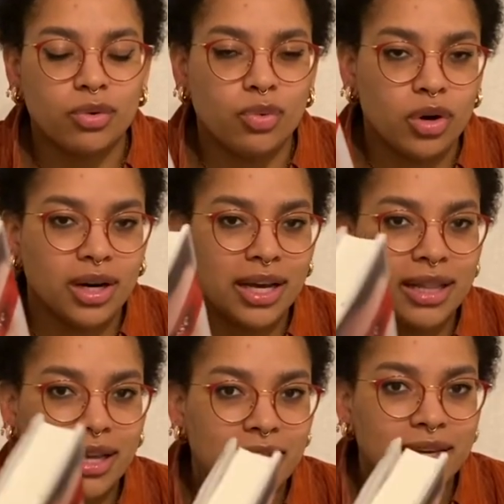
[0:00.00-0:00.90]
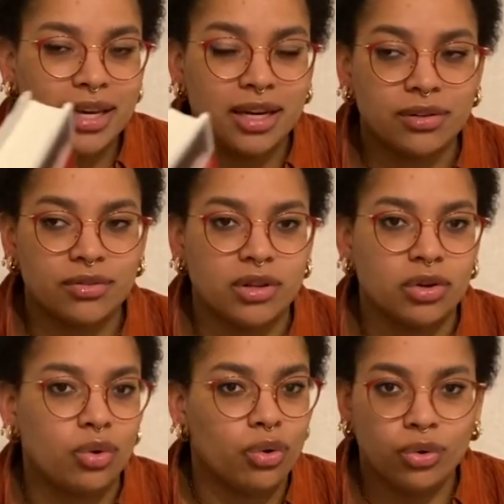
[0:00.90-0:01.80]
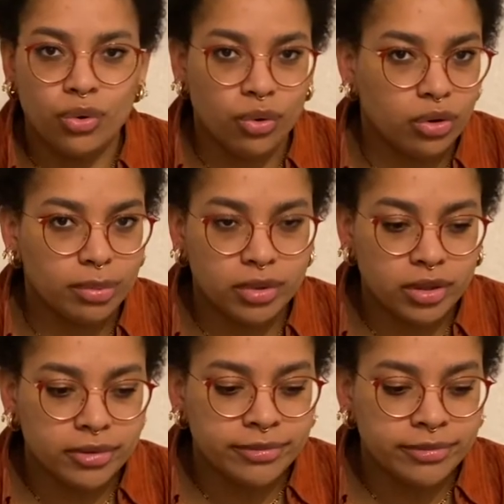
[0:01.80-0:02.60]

what I like in a thriller or a horror book.